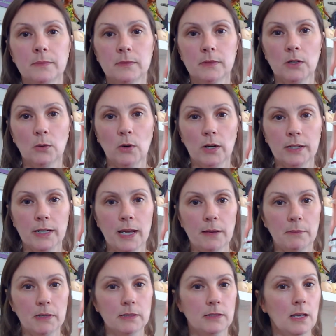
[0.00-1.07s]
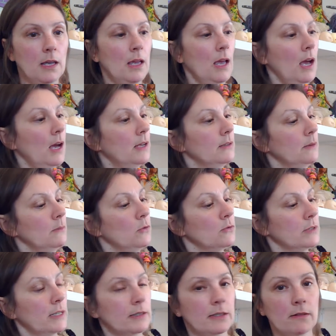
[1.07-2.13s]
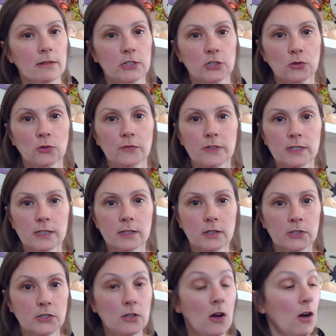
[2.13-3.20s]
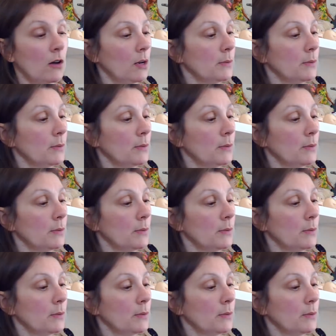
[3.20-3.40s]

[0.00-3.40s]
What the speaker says: know what her name is. And I'm not necessarily sure if this is her style.